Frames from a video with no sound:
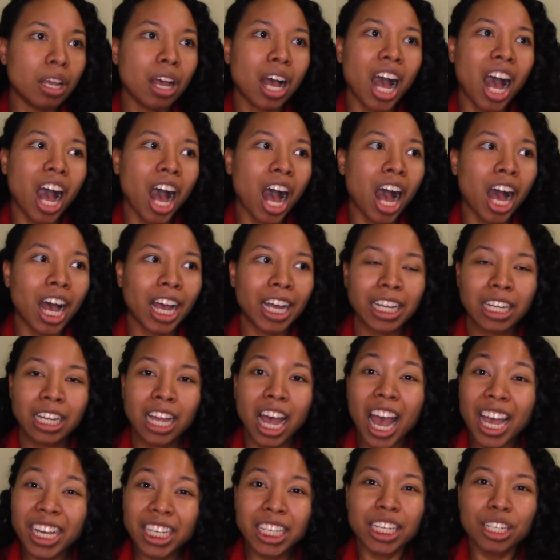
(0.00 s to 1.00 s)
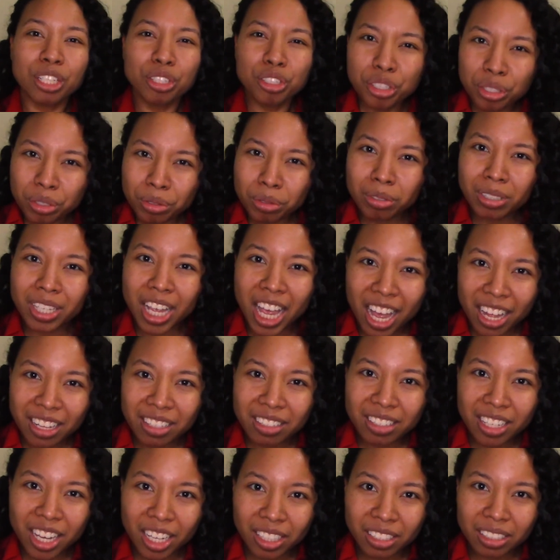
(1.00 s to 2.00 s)
I, I can use hand
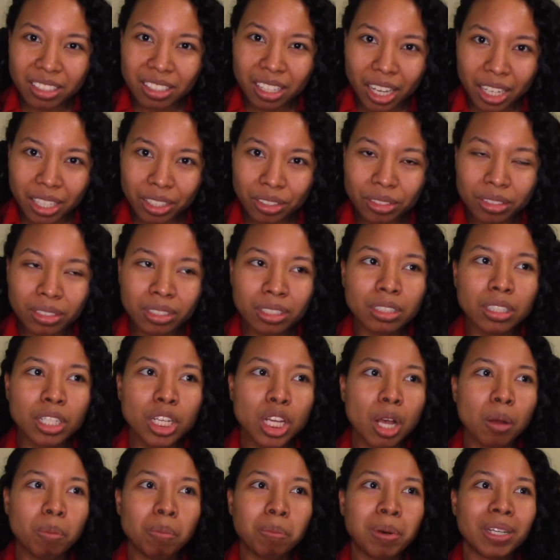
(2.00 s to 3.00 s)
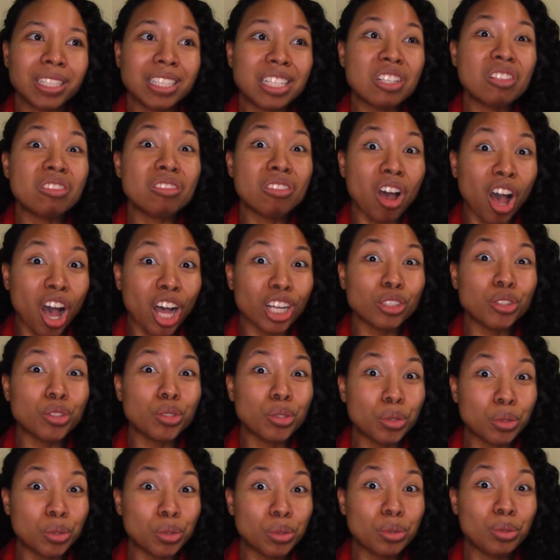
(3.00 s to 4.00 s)
sanitizer, but not
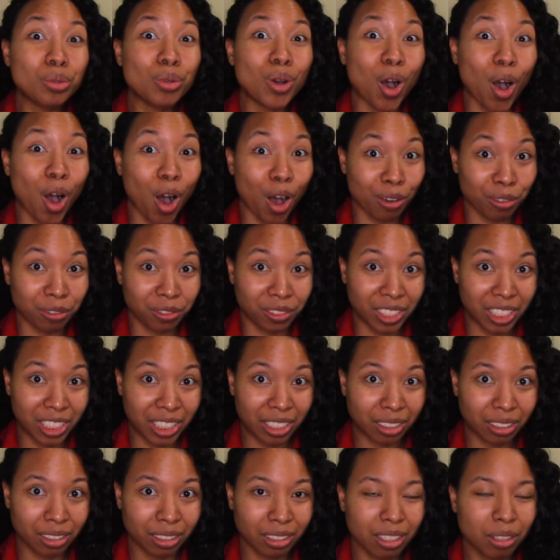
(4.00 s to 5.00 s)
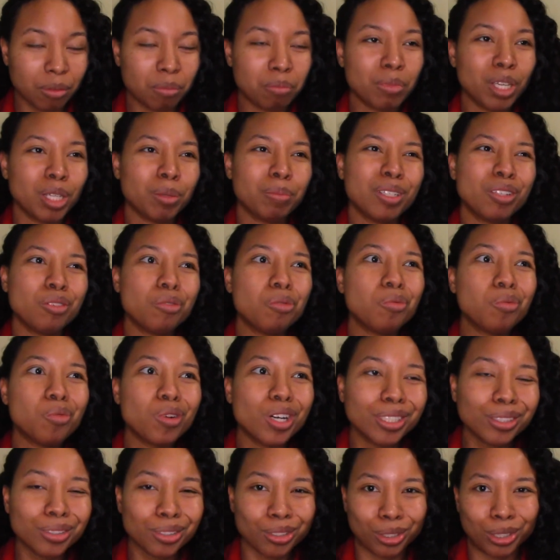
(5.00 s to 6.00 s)
too often. Maybe
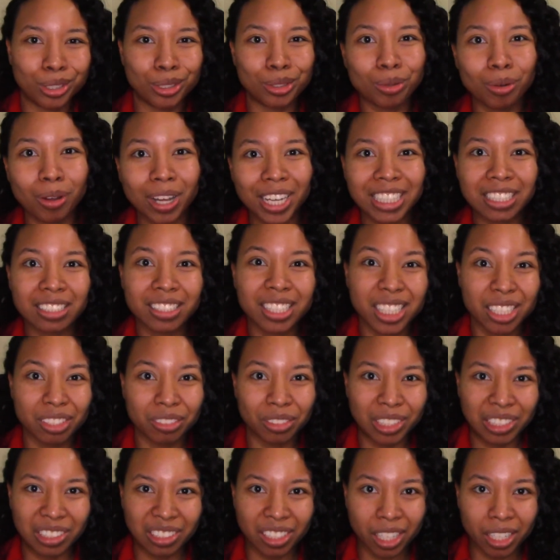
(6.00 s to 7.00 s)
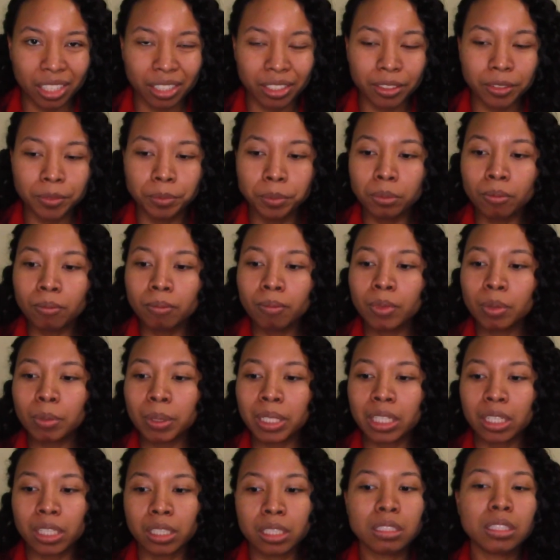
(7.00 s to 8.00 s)
once or twice here and there,
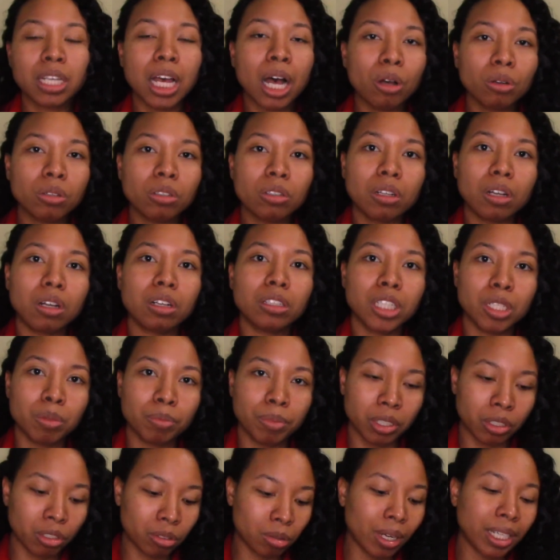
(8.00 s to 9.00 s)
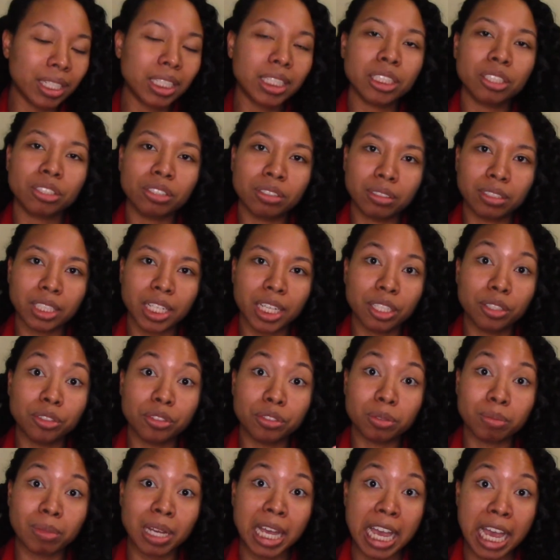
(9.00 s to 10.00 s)
because alcohol can be quite irritating to
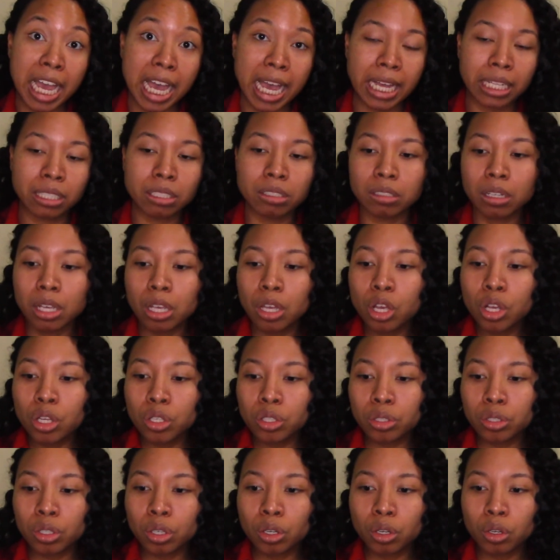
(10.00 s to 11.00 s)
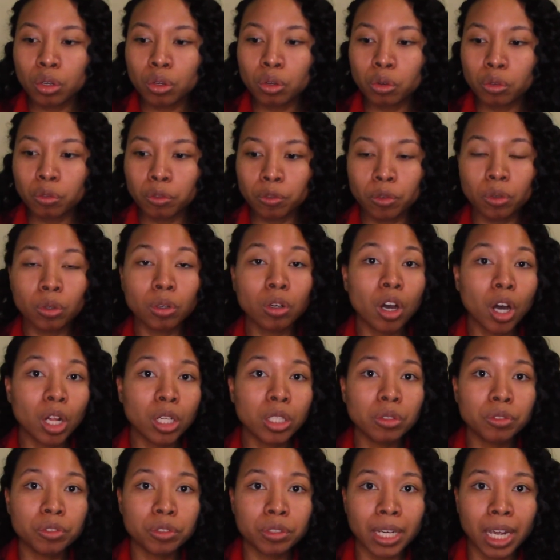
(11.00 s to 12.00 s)
my hands. So for all
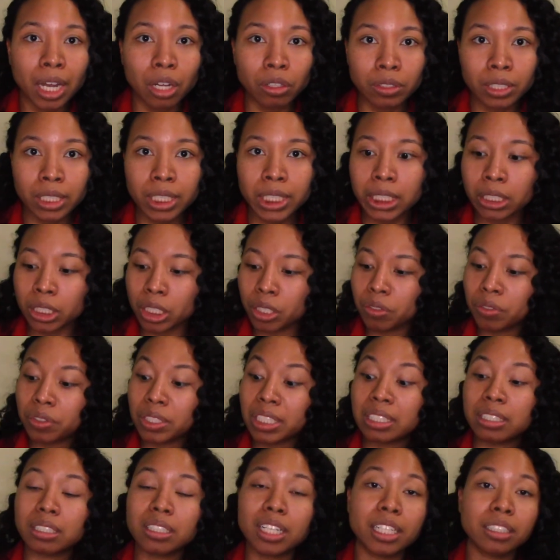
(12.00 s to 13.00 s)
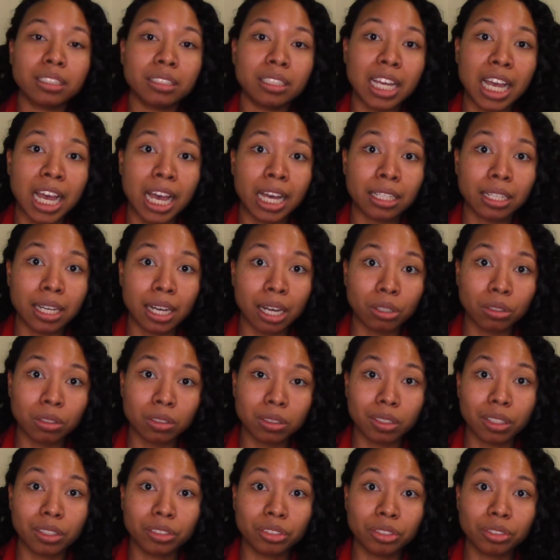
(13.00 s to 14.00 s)
of you out there, if you decide to add
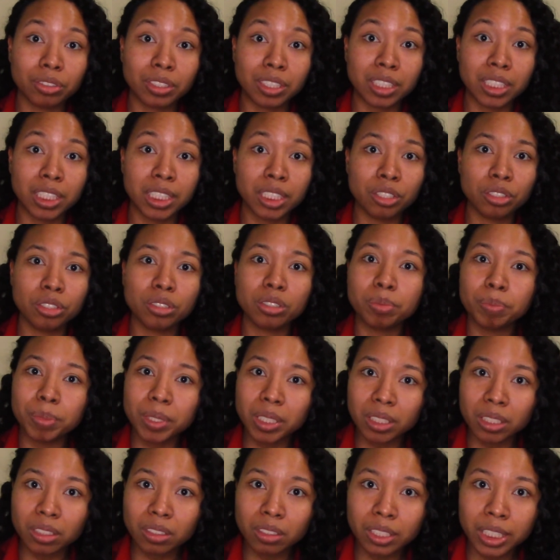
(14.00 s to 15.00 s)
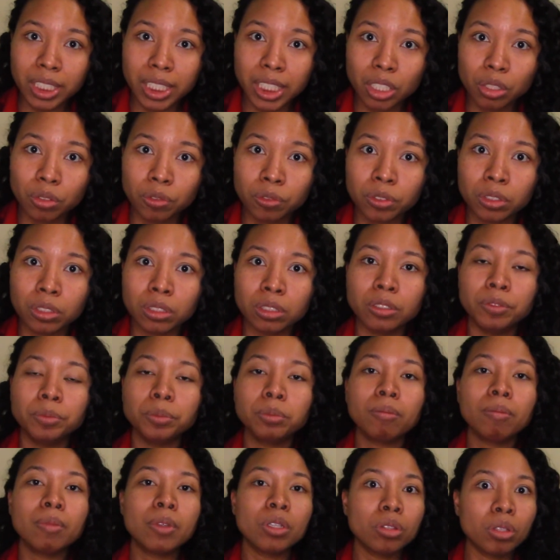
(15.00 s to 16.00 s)
alcohol to your cleaner, just be a little careful.
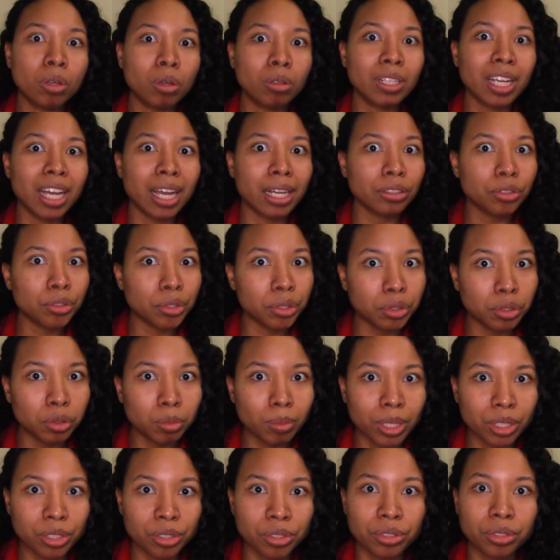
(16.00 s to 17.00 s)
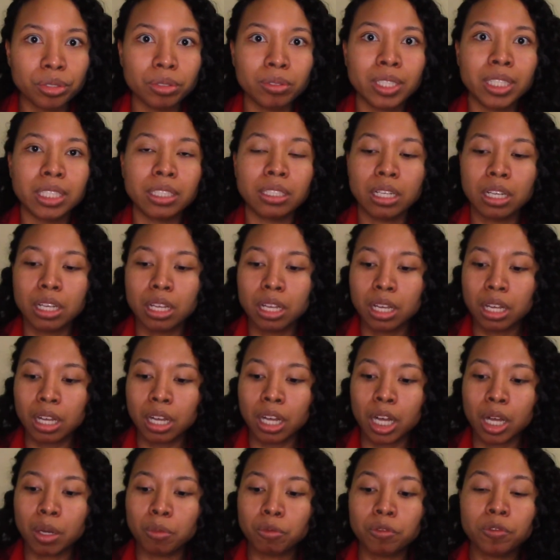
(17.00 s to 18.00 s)
Don't add too much to it.
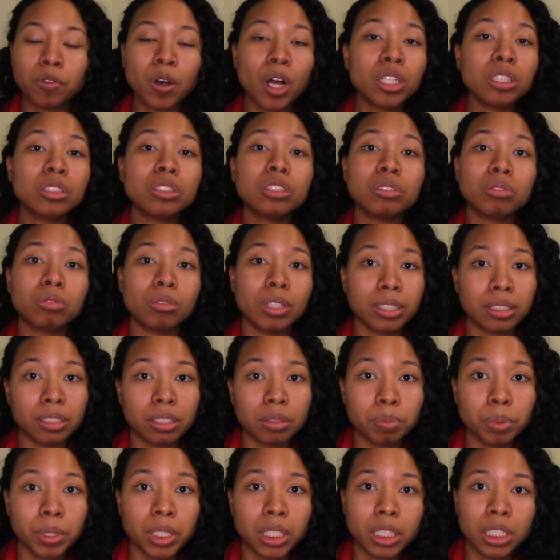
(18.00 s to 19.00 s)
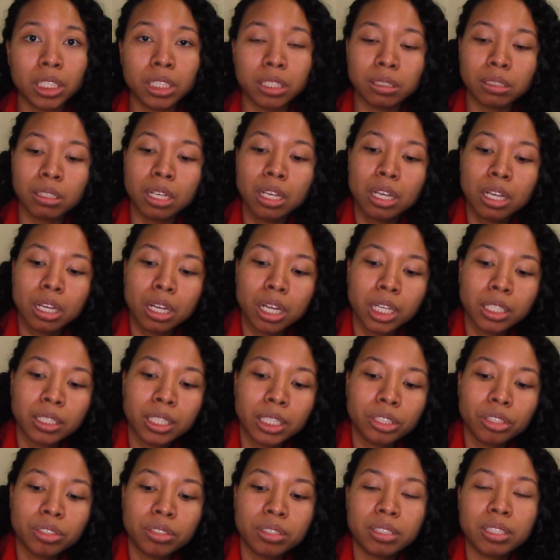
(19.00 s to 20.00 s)
Um, follow the recipes uh, that
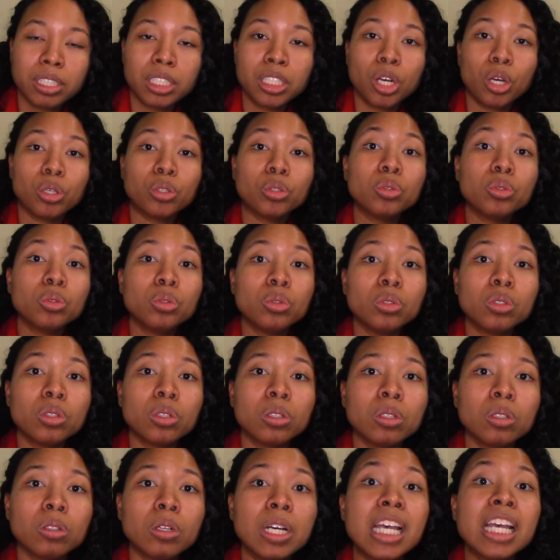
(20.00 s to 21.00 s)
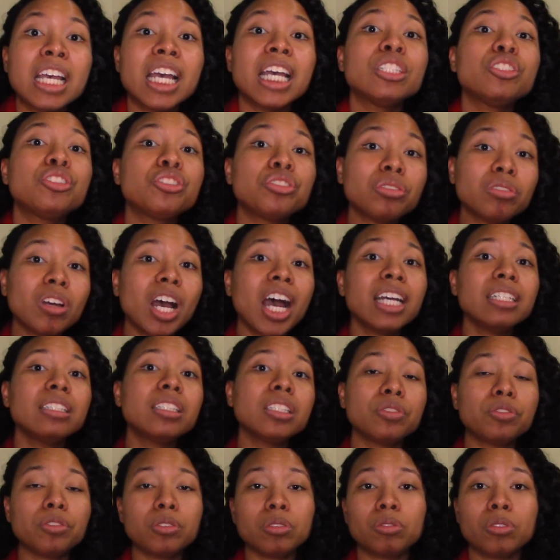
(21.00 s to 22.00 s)
you see on Google and try
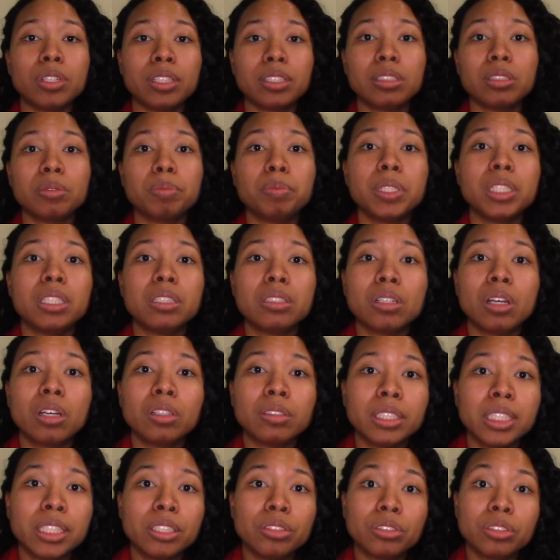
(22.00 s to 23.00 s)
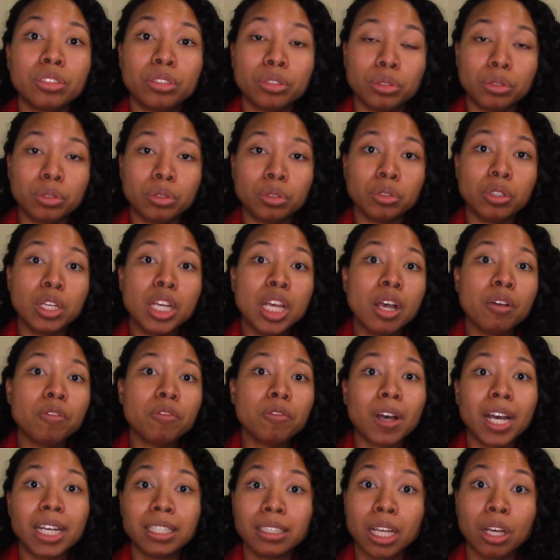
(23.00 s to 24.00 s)
different recipes on there to
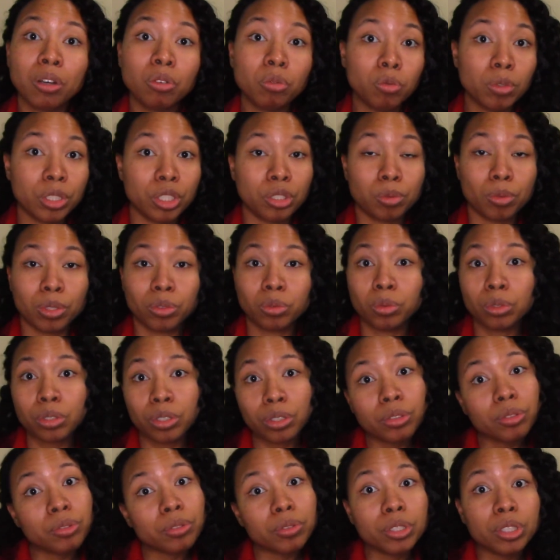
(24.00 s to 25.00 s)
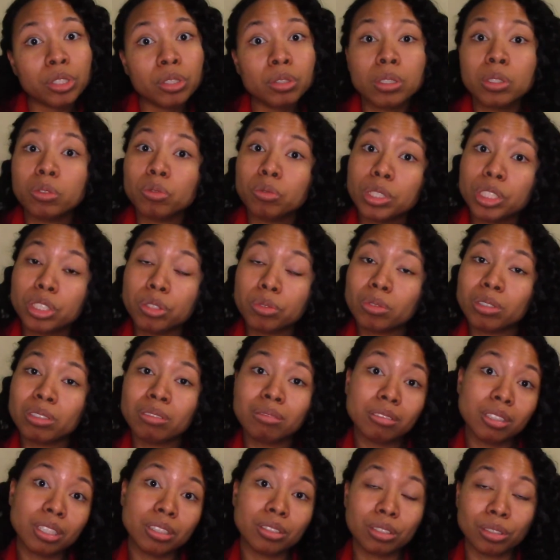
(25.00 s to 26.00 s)
find out which one works for you and which one
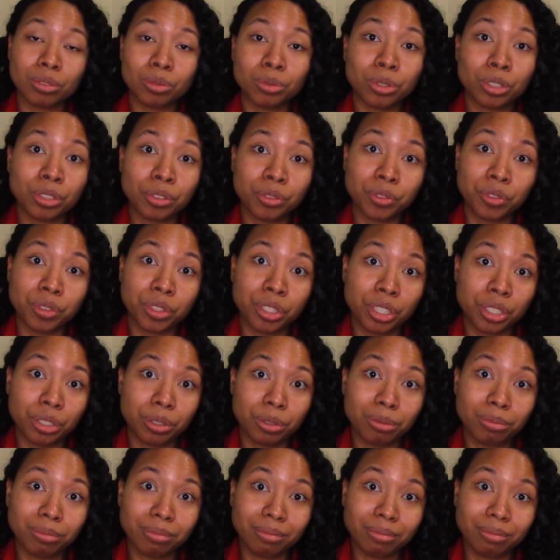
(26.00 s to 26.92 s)
doesn't work for you.